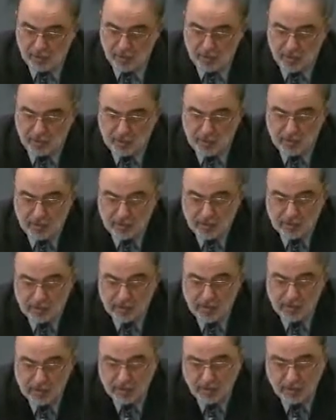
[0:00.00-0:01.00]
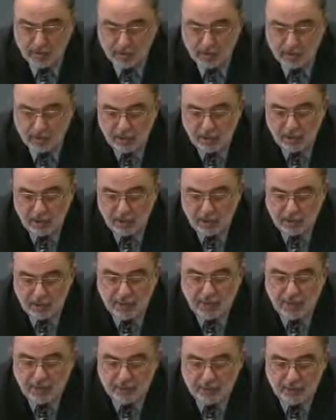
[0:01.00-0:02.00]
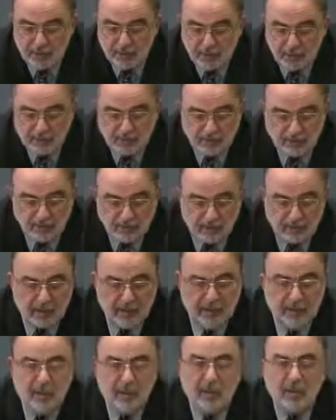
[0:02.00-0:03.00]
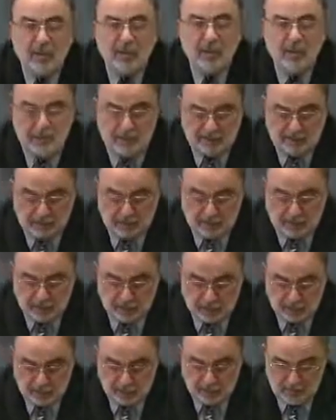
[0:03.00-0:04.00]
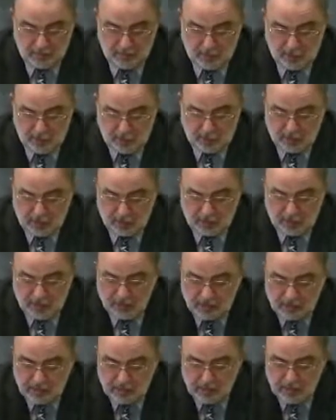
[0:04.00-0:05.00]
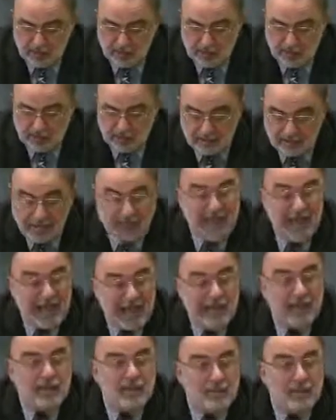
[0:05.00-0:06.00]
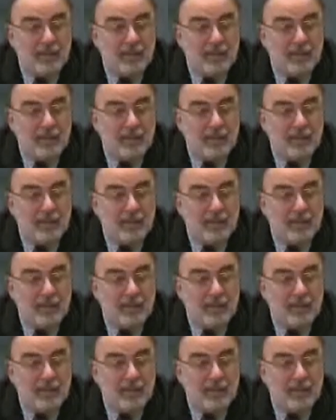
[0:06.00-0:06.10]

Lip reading: Renaissance principle that Cervantes did follow. Besides, the canon